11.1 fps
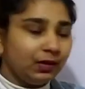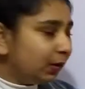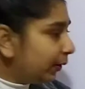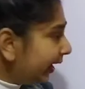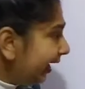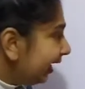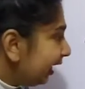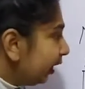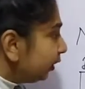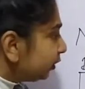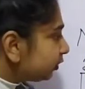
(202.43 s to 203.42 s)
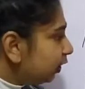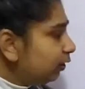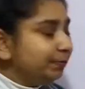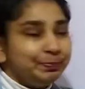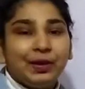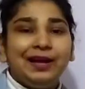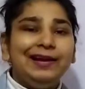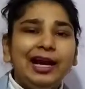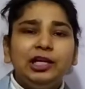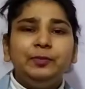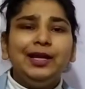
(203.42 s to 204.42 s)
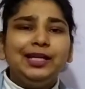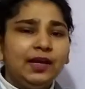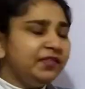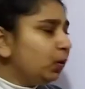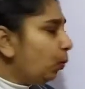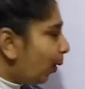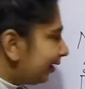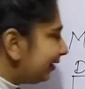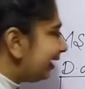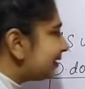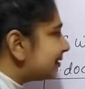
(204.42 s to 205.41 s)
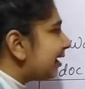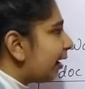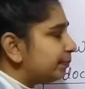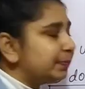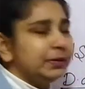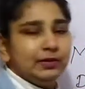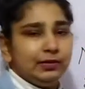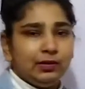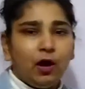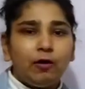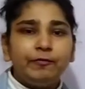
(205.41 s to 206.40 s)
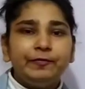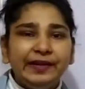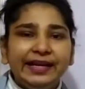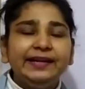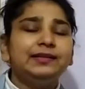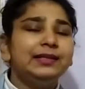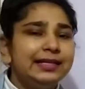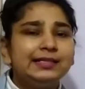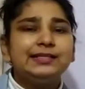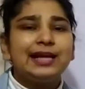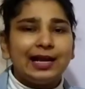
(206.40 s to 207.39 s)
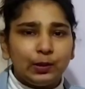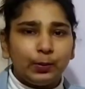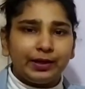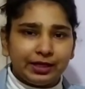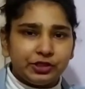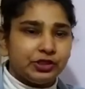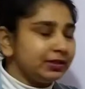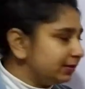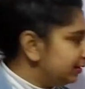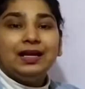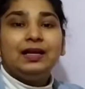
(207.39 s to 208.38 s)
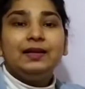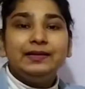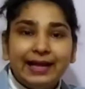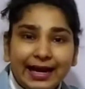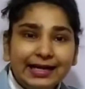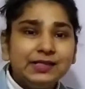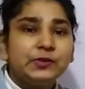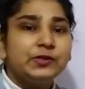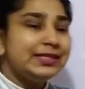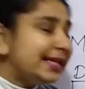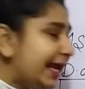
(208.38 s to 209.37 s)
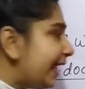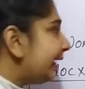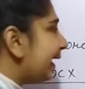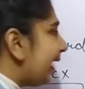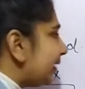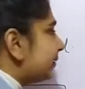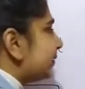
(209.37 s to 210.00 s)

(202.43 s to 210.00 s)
Okay, so let me give you one example of linked list allocation. Let's take